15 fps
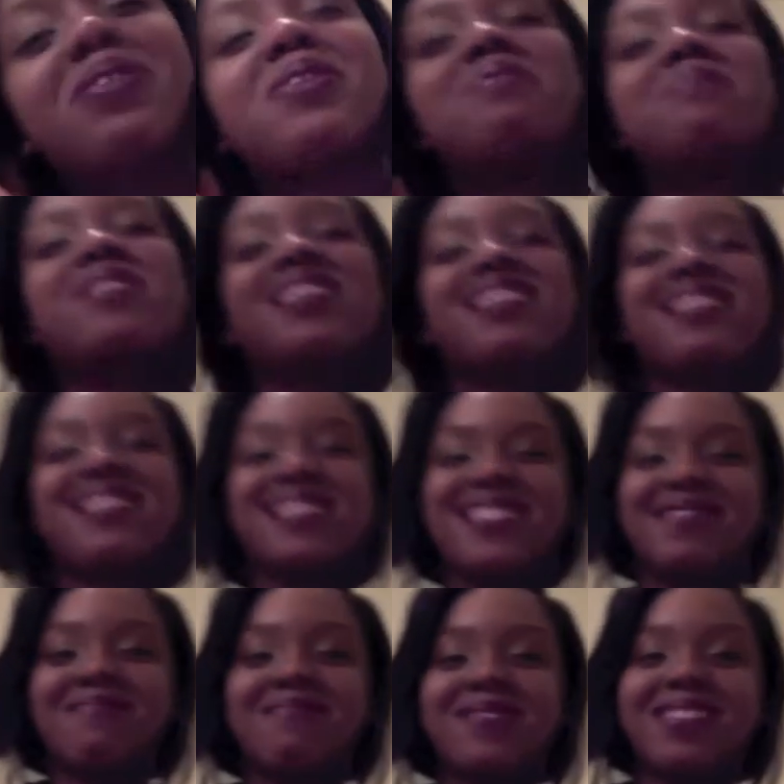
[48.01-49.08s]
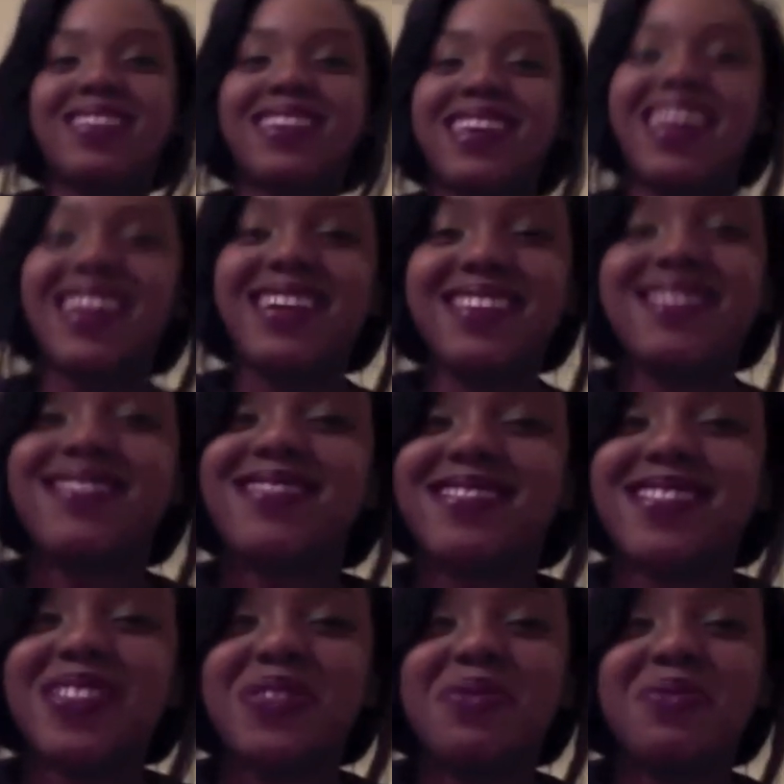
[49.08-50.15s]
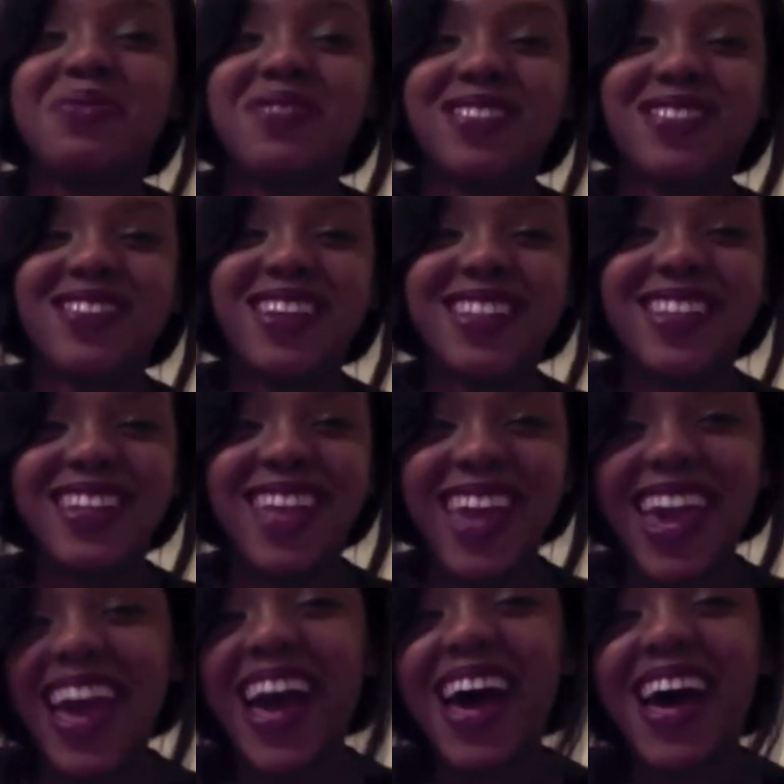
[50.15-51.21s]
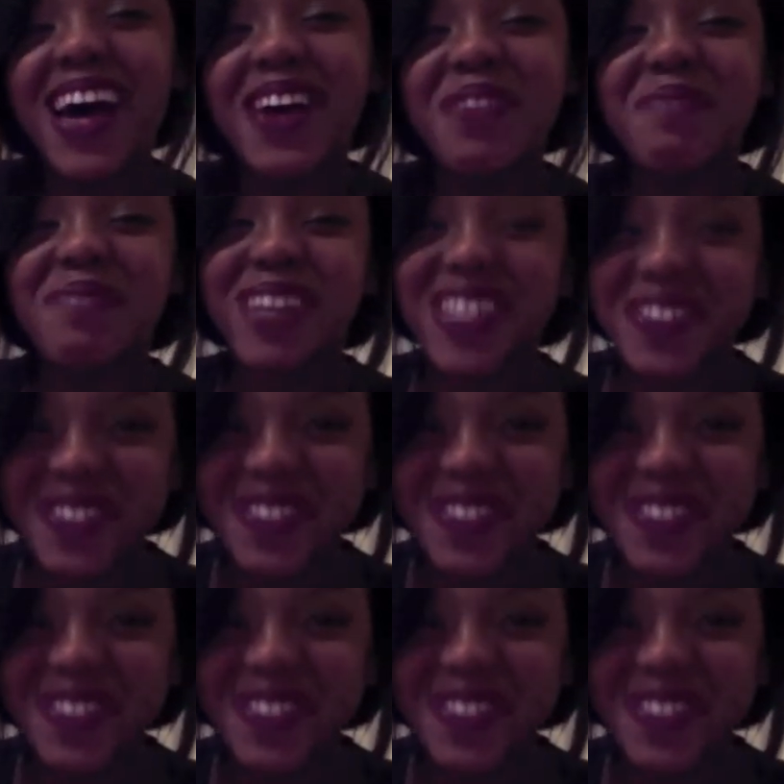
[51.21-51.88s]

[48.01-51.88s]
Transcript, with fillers: with my hair because I'm getting too distracted. Um, my name is